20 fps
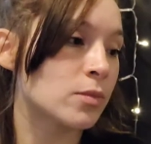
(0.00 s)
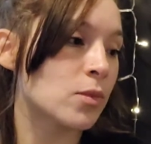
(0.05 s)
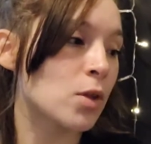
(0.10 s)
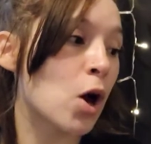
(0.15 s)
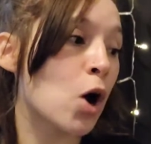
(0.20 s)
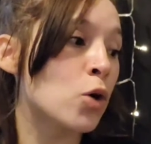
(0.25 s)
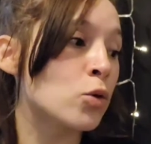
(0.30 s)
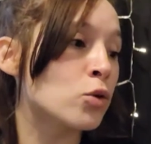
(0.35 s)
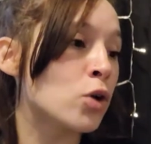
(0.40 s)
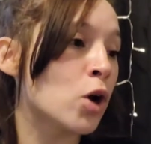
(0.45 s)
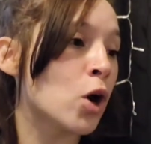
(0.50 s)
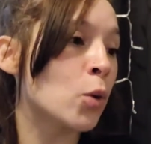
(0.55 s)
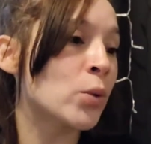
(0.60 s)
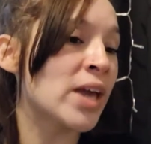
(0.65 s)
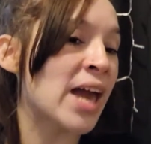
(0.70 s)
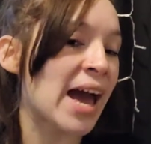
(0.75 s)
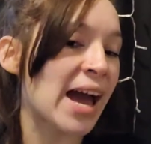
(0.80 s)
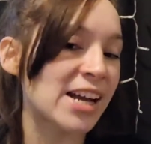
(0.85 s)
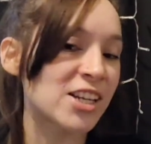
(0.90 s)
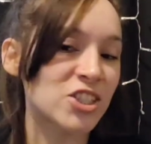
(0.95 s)
Oh no, we
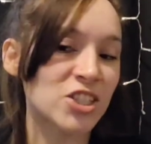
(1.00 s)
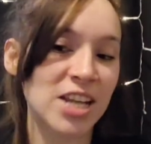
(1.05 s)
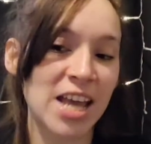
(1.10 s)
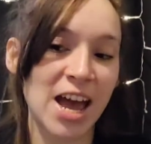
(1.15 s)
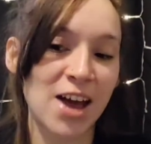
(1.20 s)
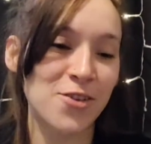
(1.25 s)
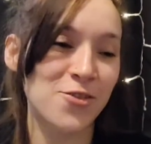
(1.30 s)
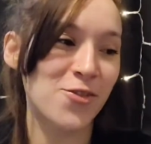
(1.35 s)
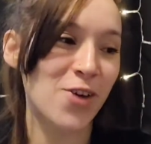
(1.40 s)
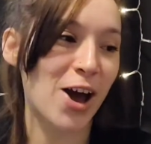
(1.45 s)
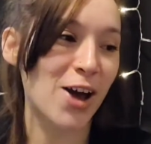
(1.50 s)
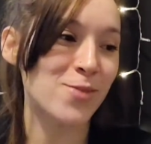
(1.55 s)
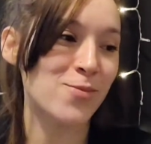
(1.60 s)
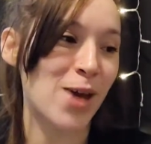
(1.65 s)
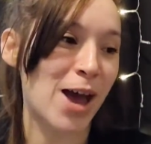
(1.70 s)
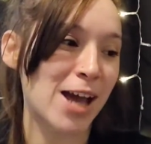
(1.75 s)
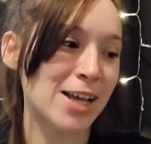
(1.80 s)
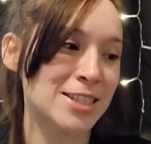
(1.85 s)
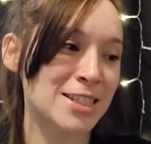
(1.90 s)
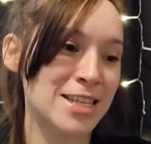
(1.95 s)
actually have five
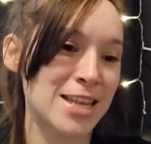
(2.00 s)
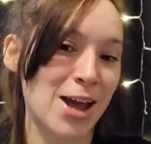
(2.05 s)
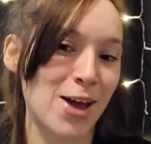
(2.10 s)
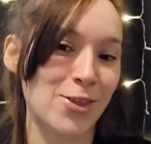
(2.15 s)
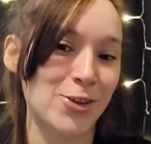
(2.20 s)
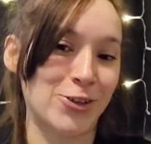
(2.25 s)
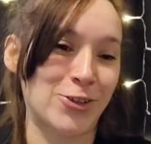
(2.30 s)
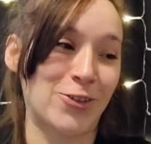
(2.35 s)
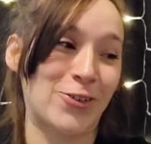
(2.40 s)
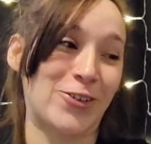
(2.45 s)
bags and now there's